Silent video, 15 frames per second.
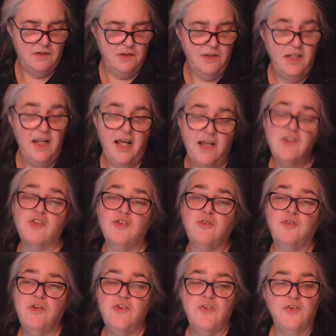Natural
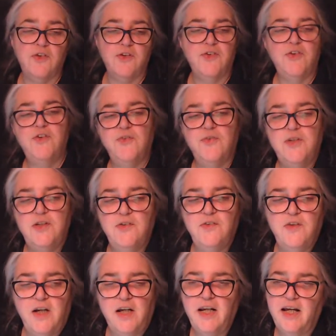Resources, we do
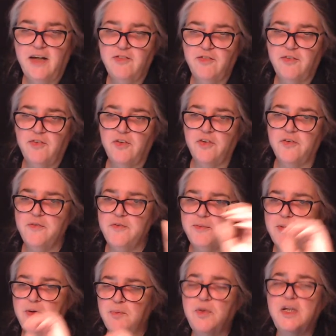not have wolves,
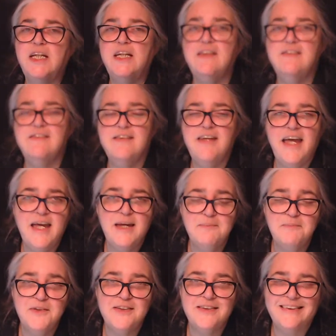but one
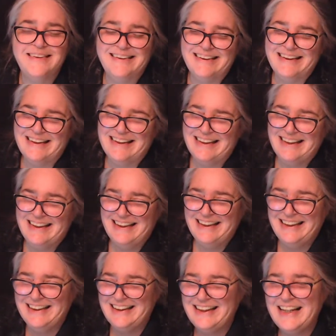escaped.
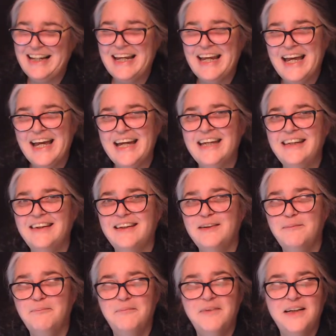They had
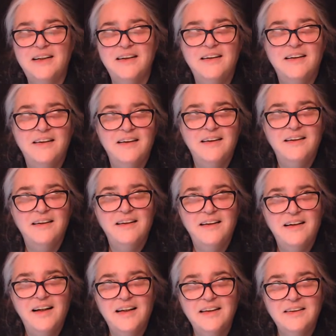them
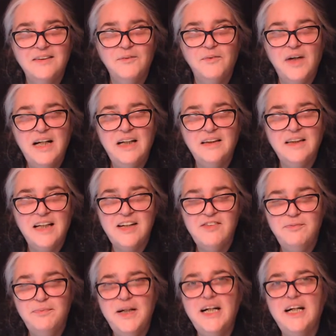at the
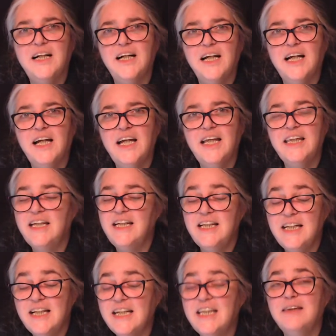wildlife park and they
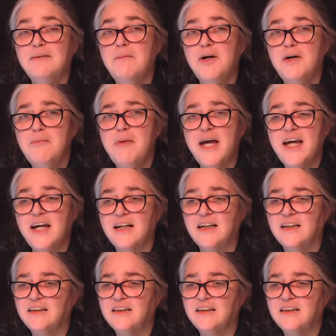didn't get them all back.